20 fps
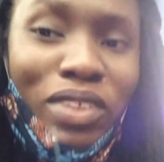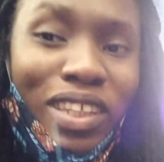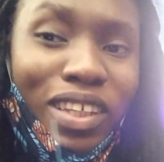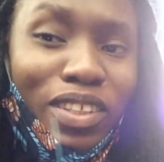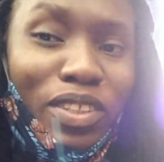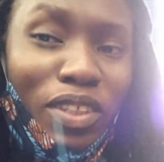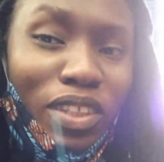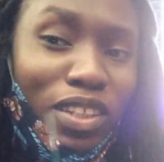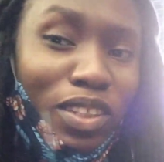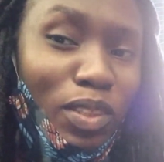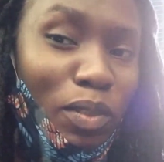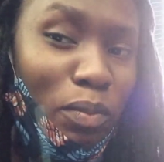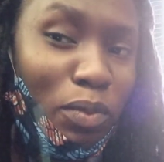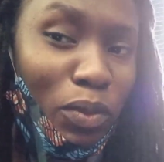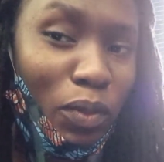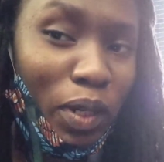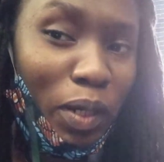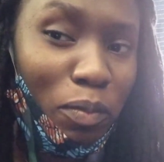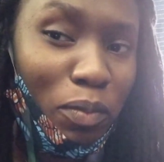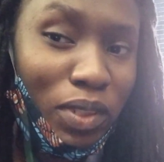forget to hit the
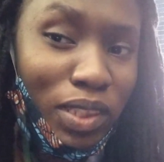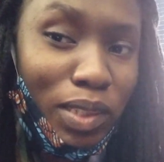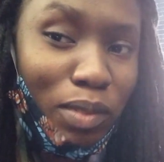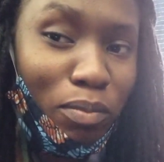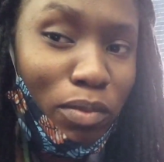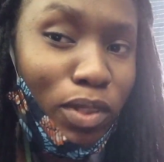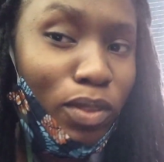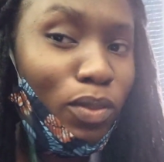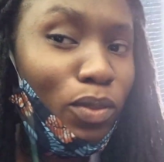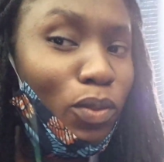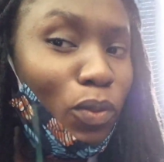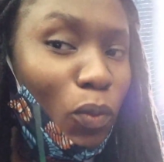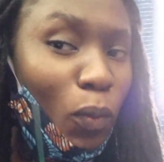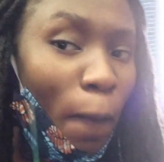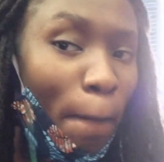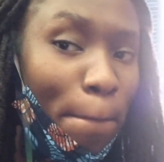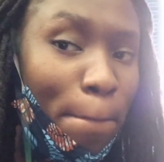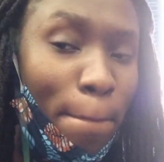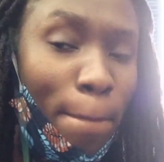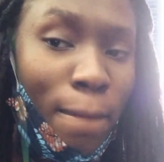subscribe button below
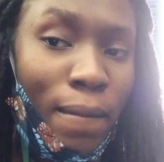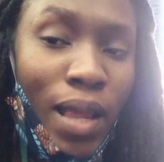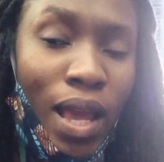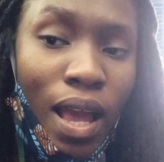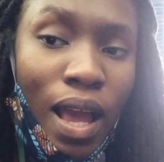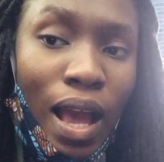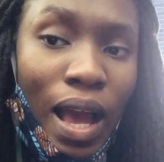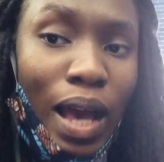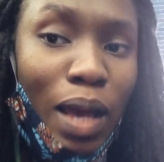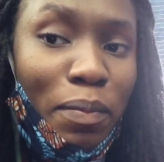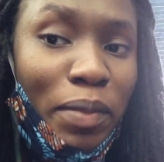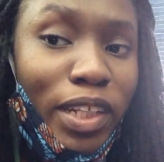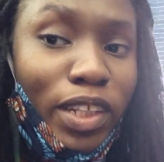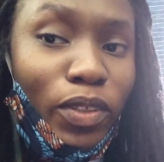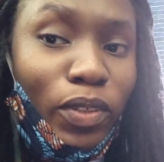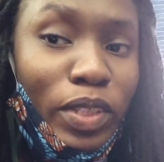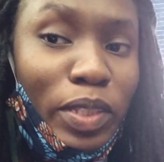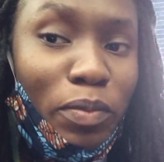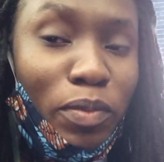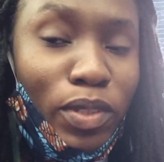I'm a
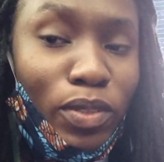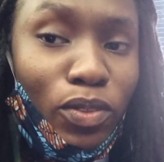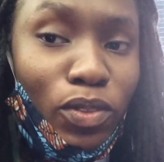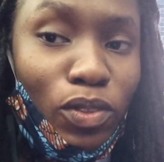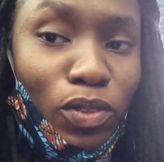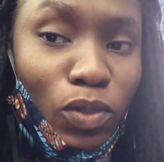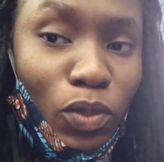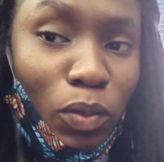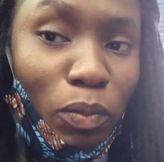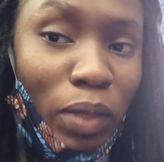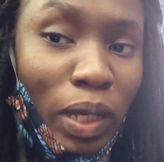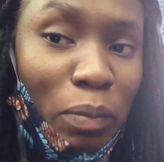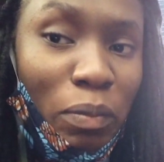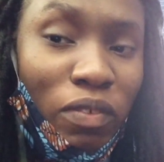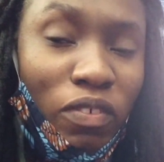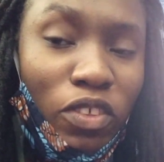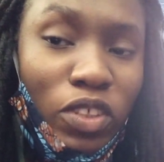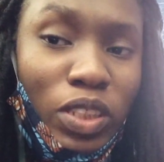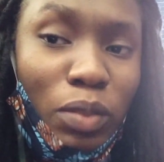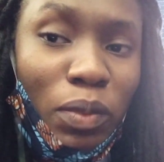Lagos based YouTuber
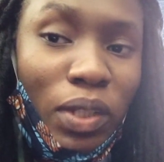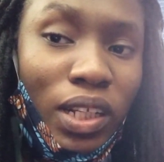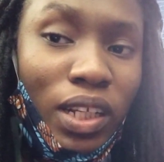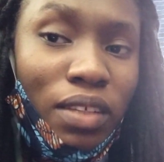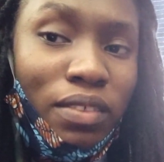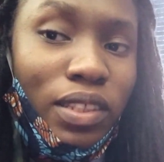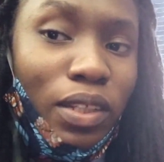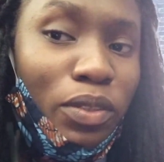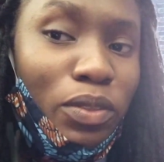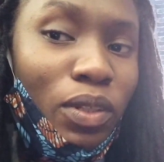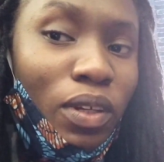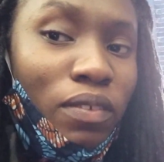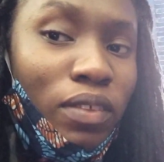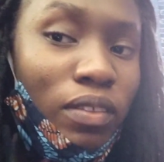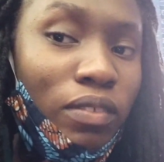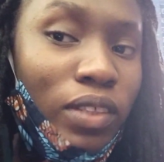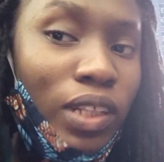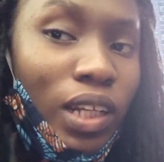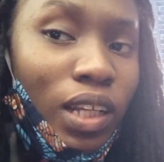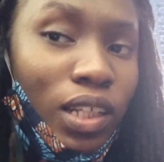I make about lifestyle travel
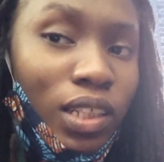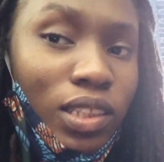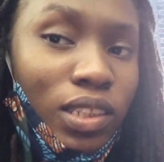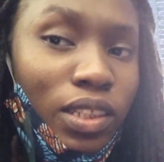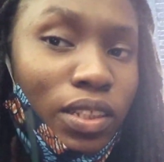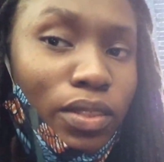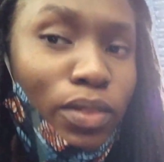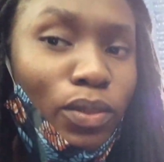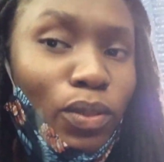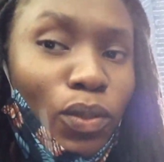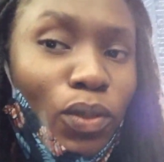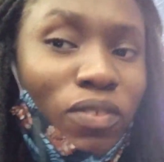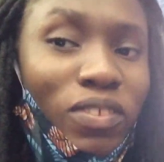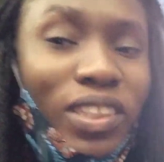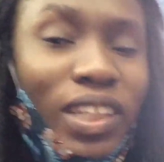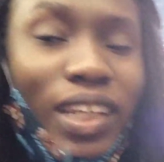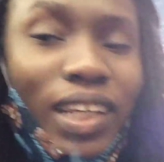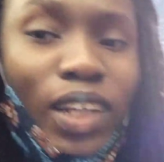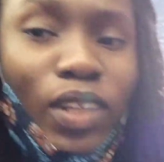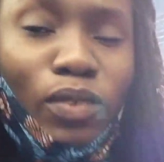and freelancing so if
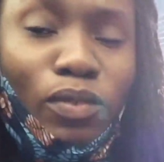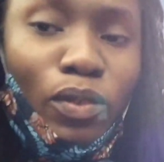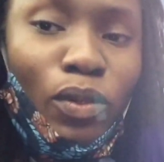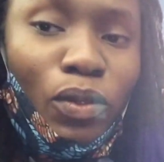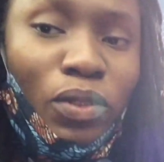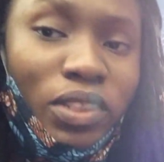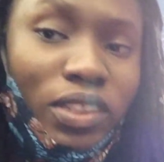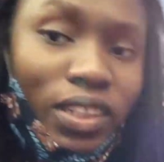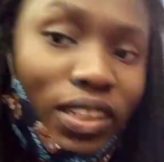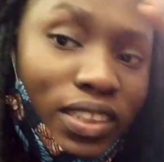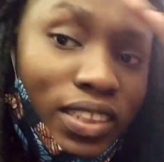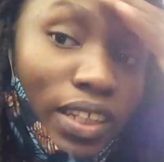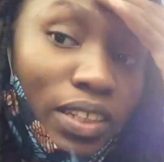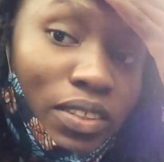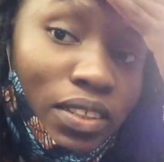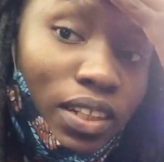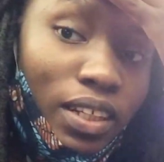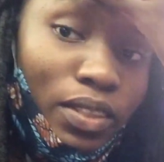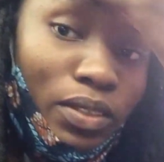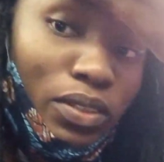there's that kind of content that
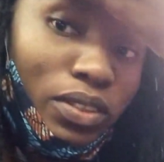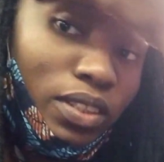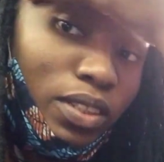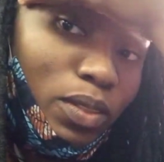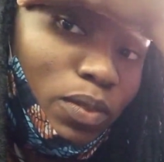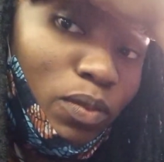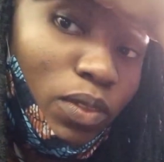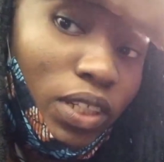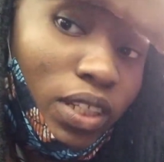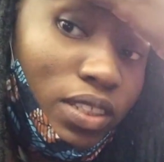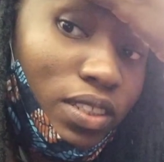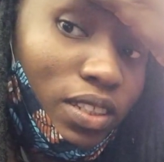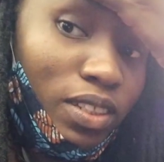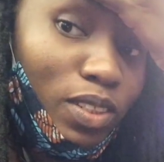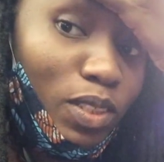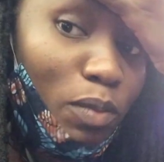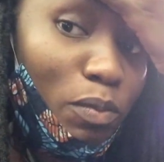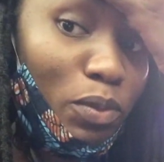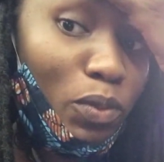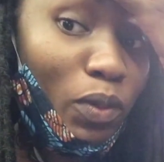you'd like to see don't forget to hit
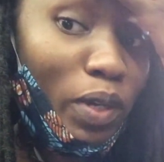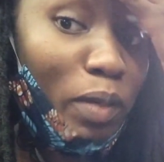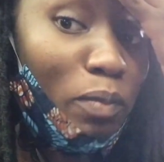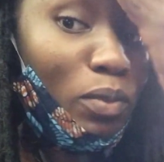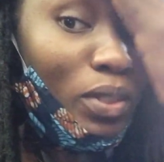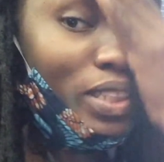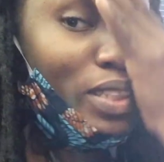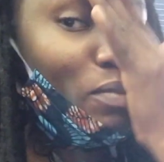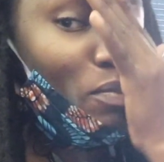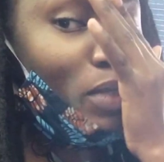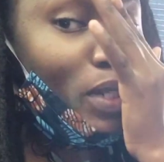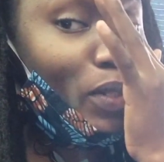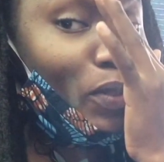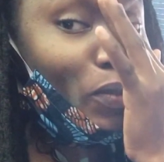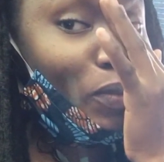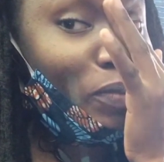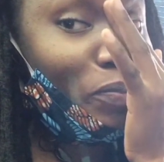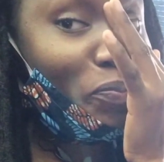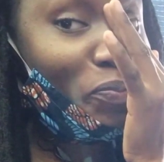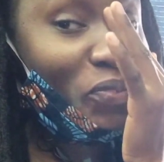the subscribe button
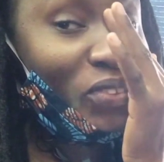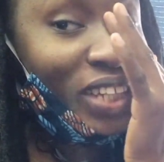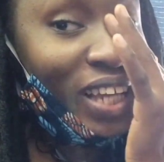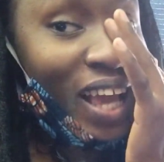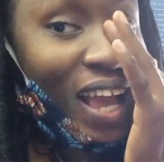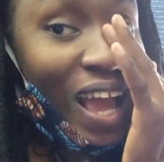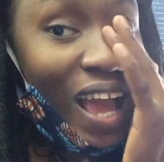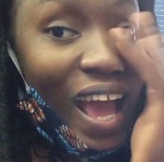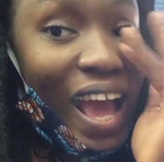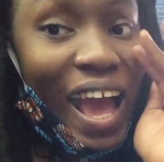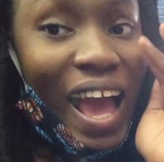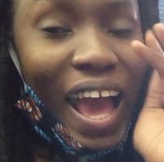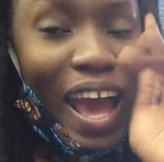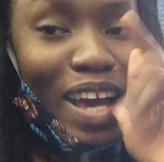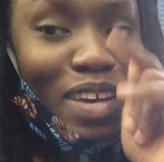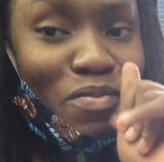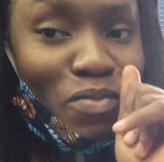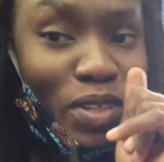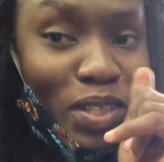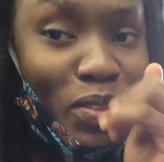below
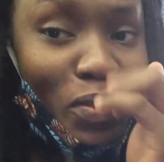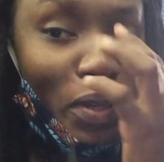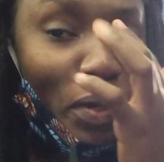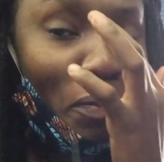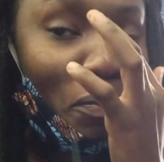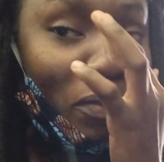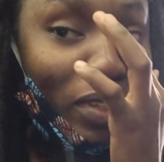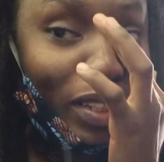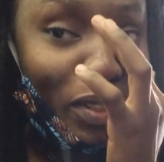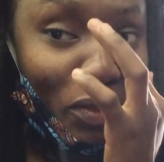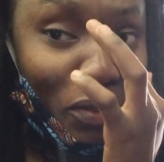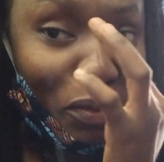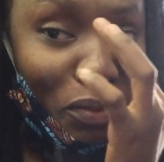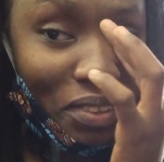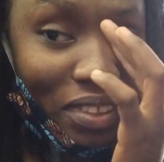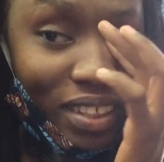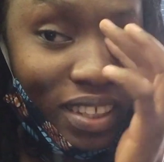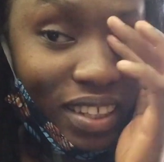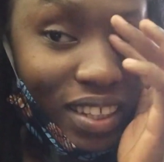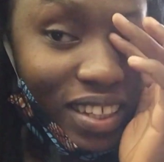I'm going to
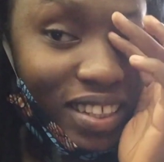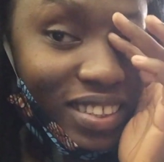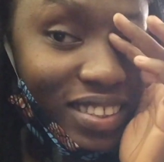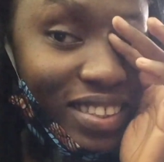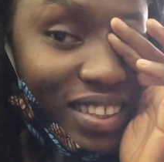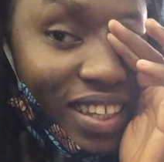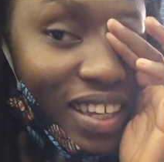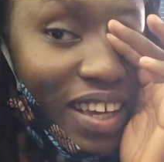Ibadan guys